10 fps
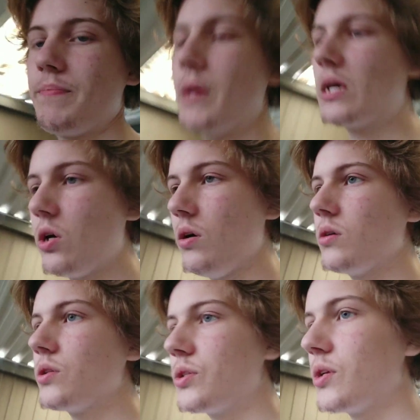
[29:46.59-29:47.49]

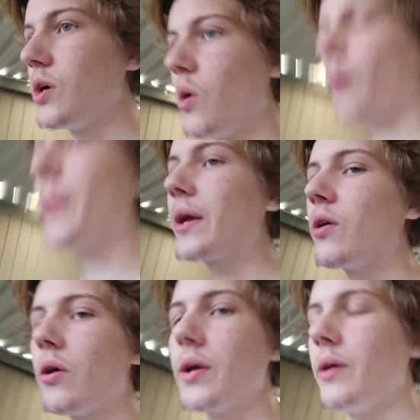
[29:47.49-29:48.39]
because when we got it,